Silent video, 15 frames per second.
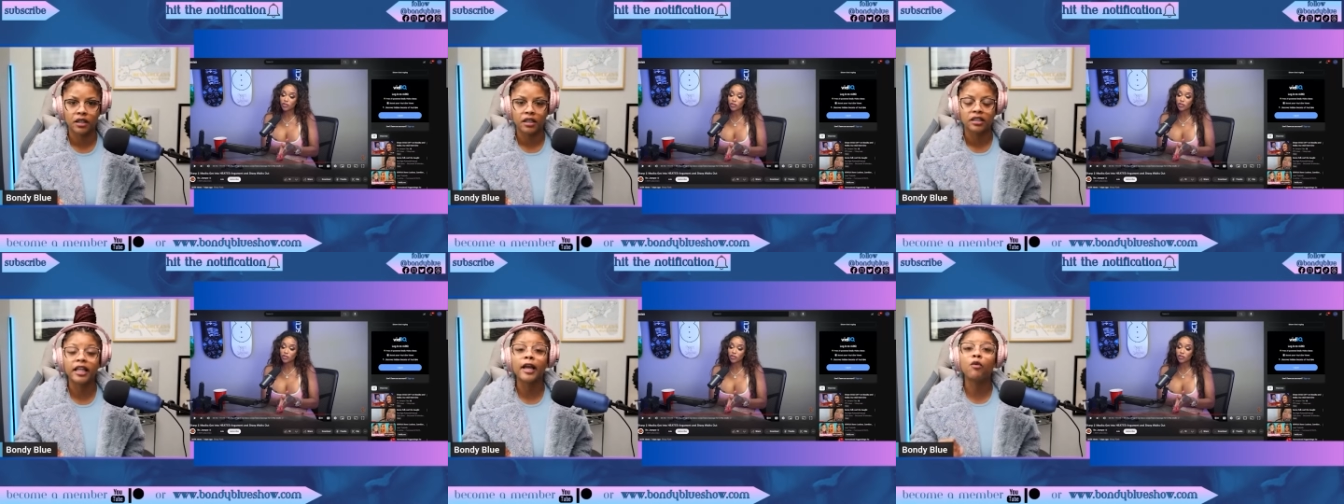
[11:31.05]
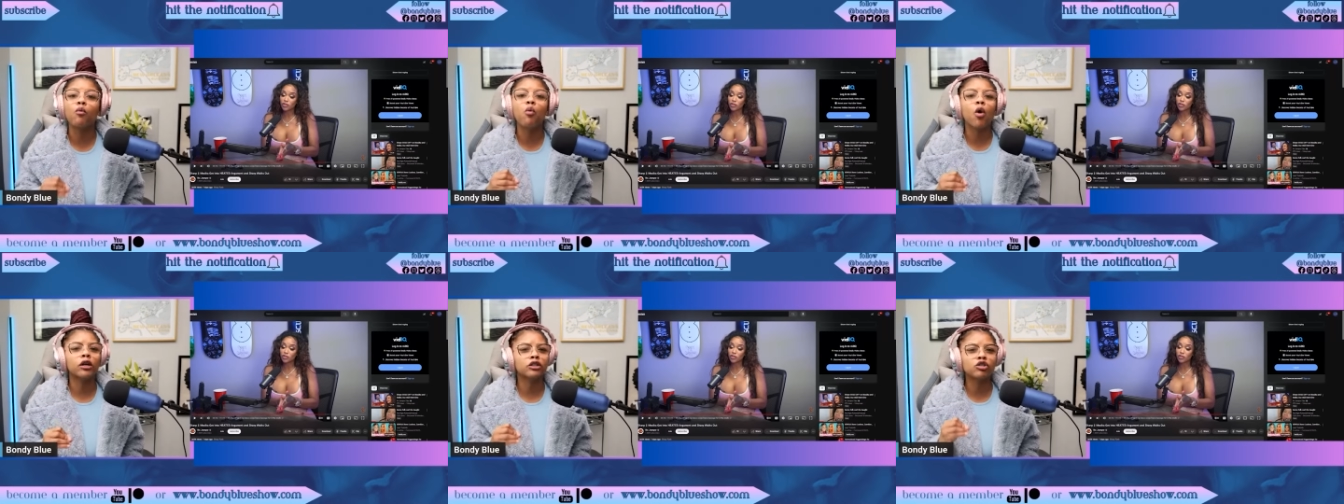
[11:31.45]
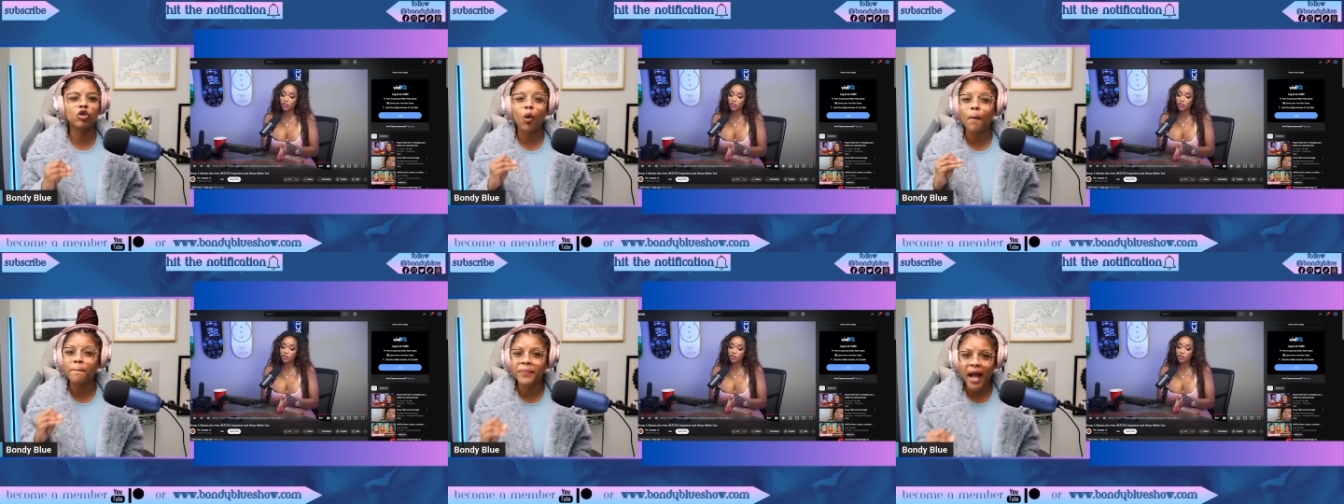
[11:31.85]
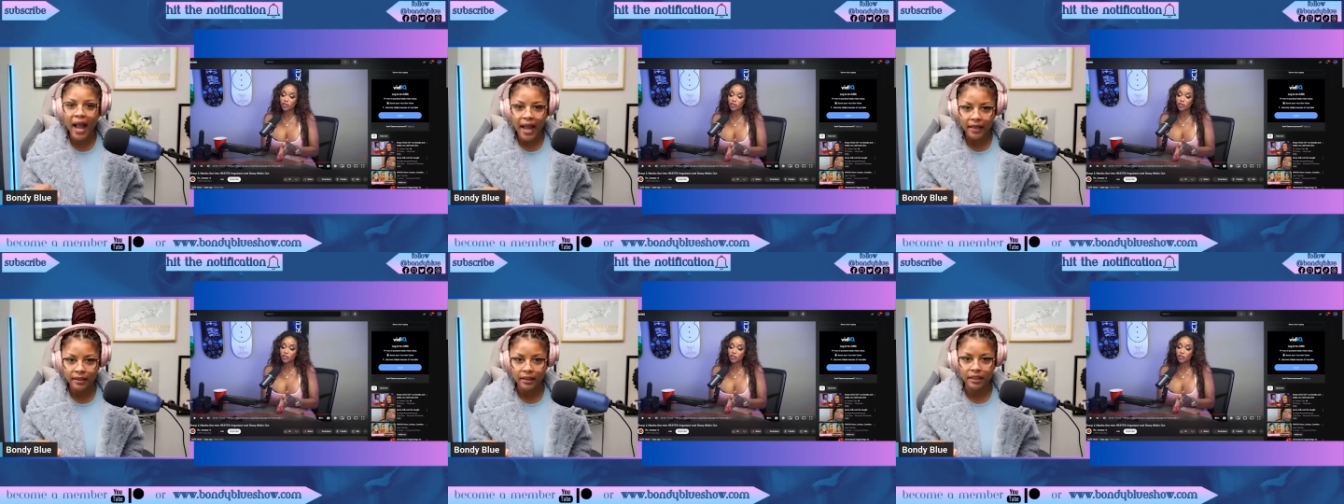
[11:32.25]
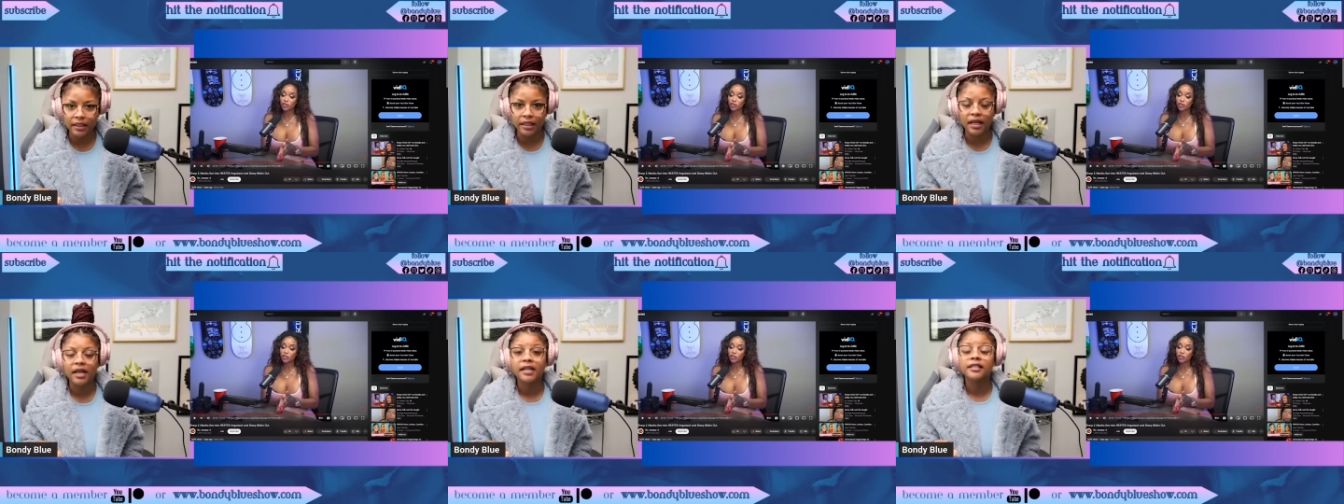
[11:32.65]
They want so
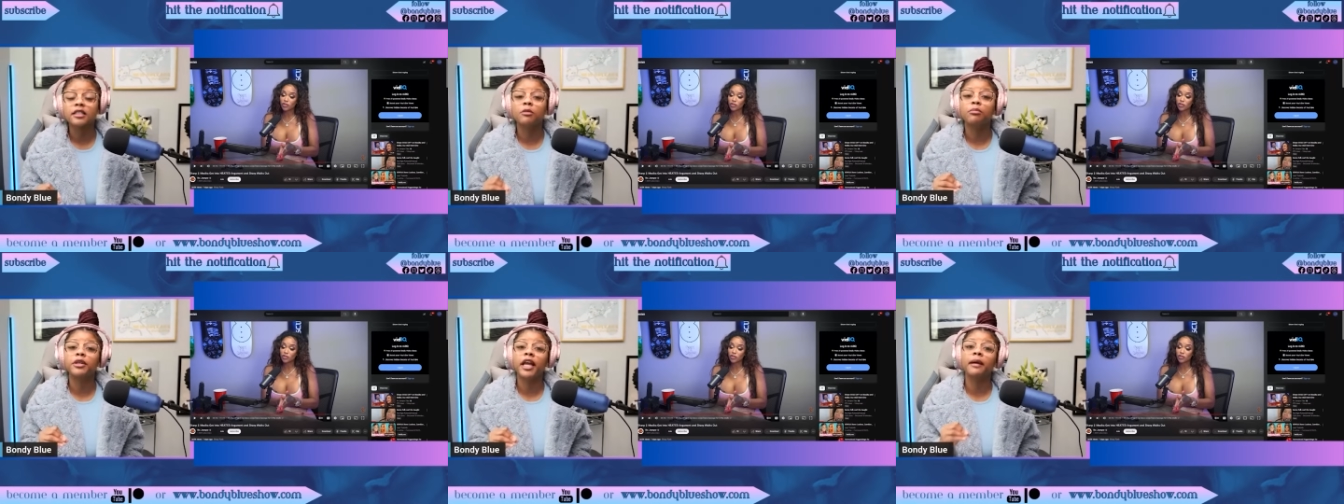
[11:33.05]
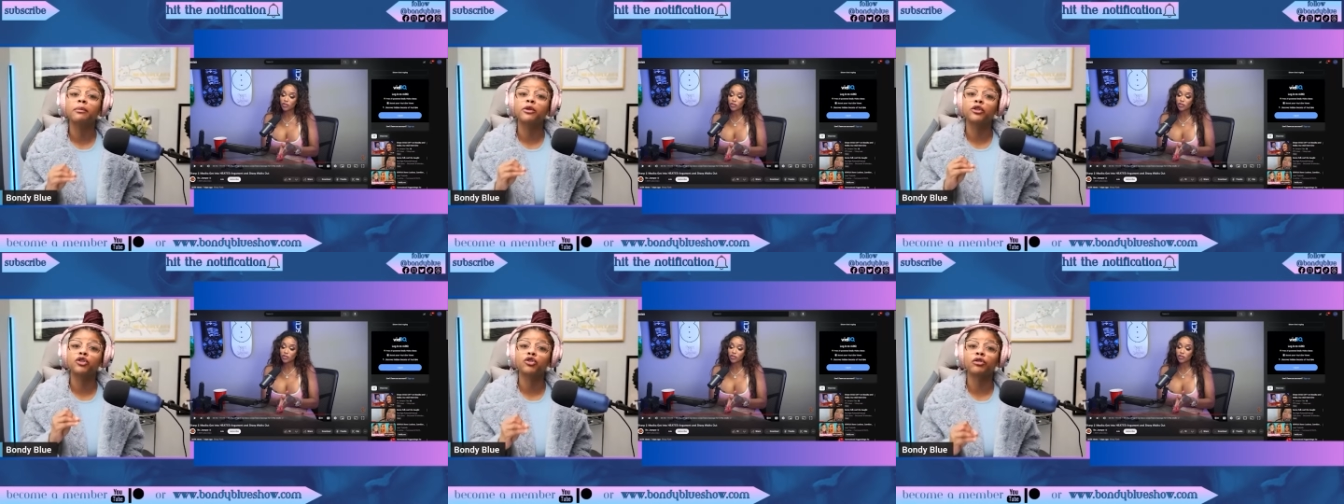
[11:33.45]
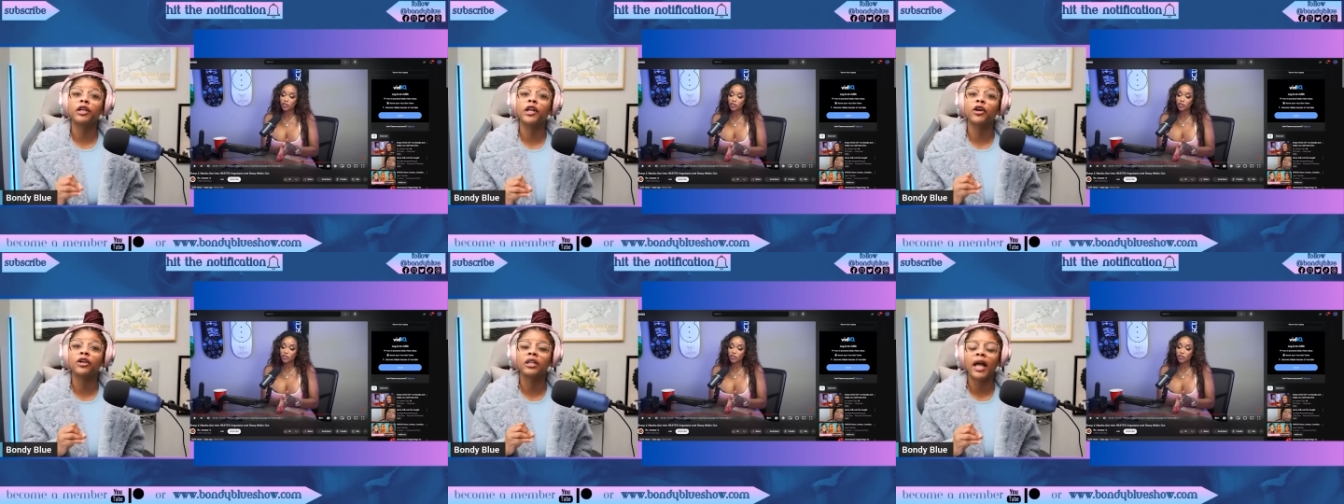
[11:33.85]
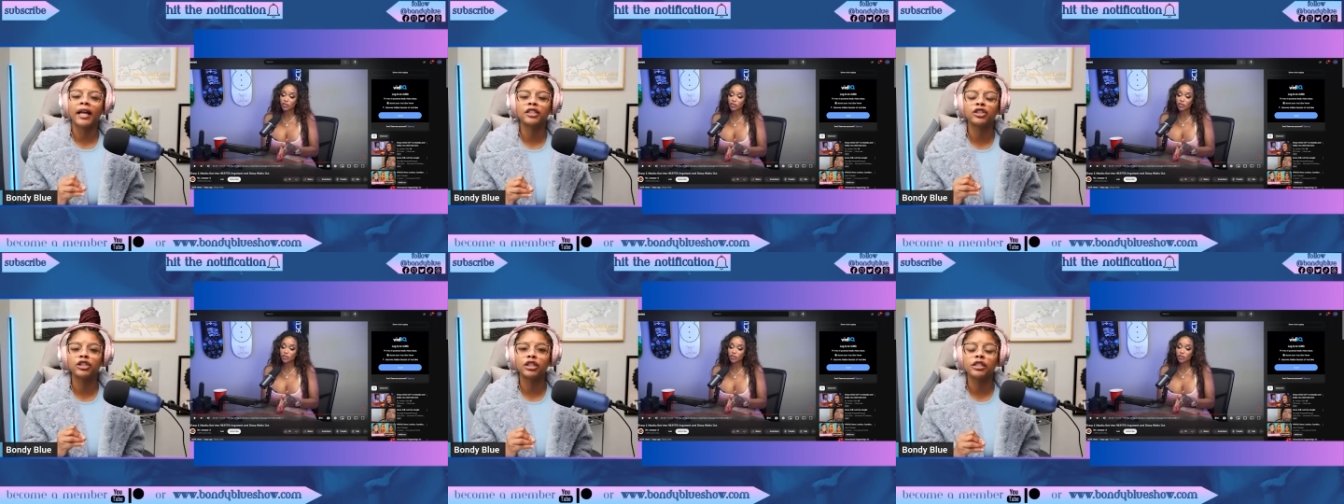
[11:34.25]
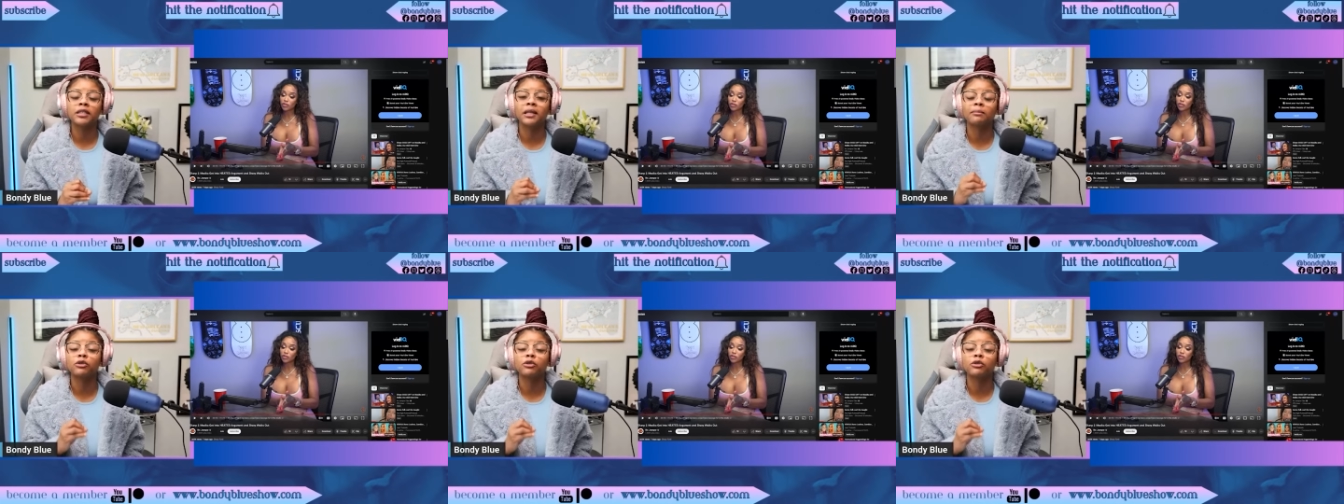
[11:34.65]
badly to be able to treat her like she's some